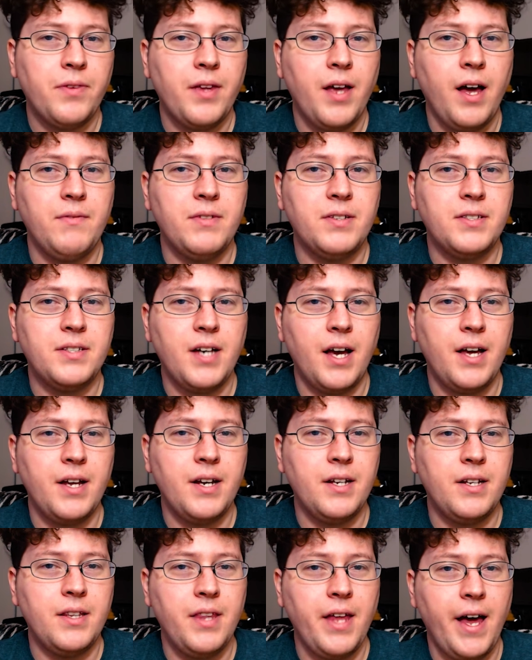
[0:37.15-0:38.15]
I've
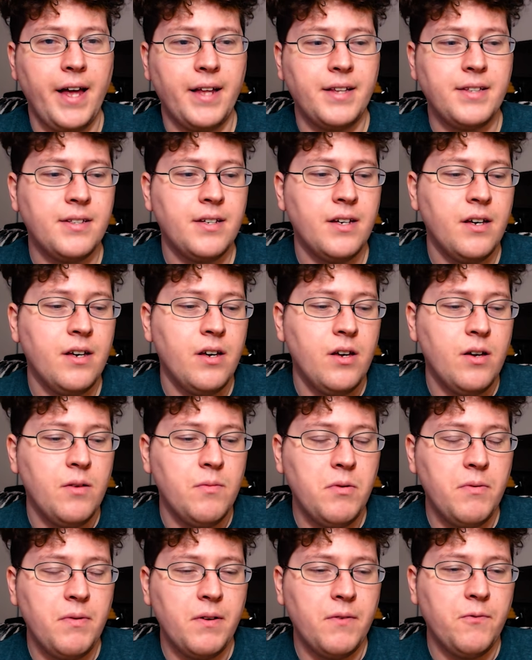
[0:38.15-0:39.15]
decided that
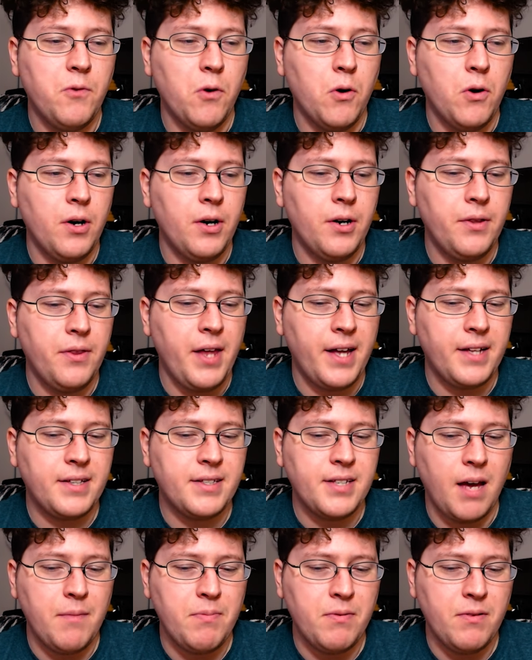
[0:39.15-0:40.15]
moving forward, that
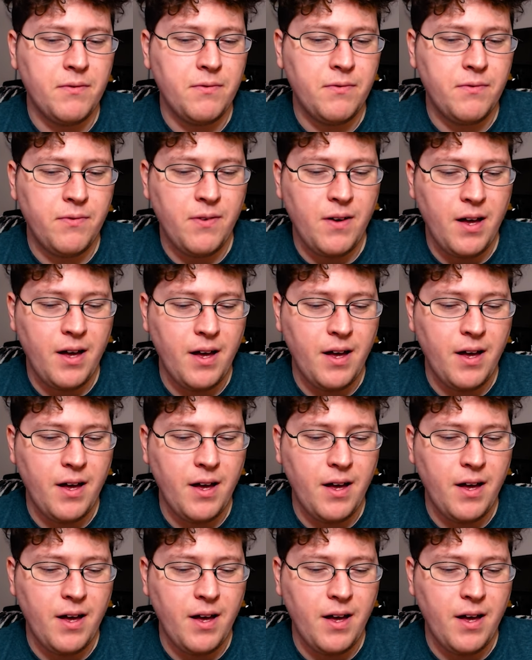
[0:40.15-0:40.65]
type of